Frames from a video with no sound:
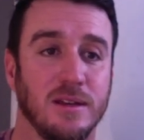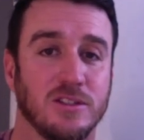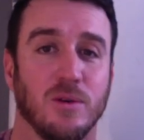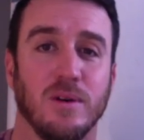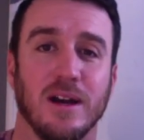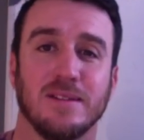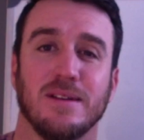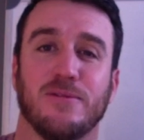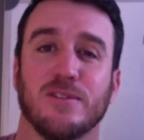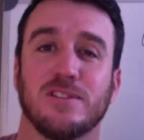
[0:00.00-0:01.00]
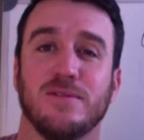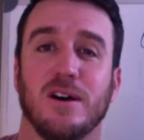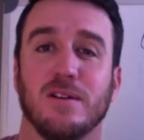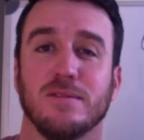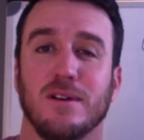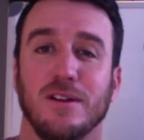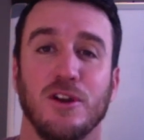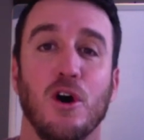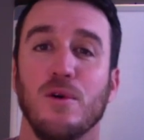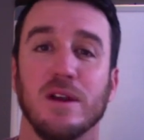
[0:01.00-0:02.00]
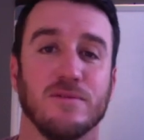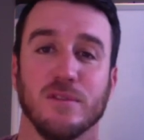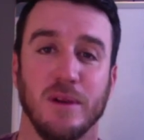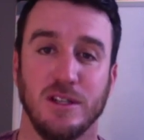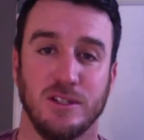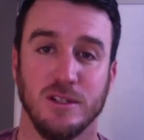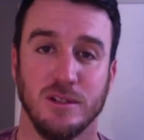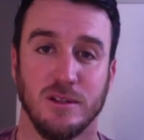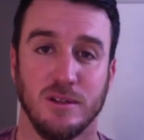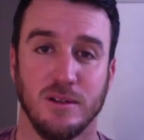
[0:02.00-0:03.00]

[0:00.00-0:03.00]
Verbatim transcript: So uh, first of all, uh, no information,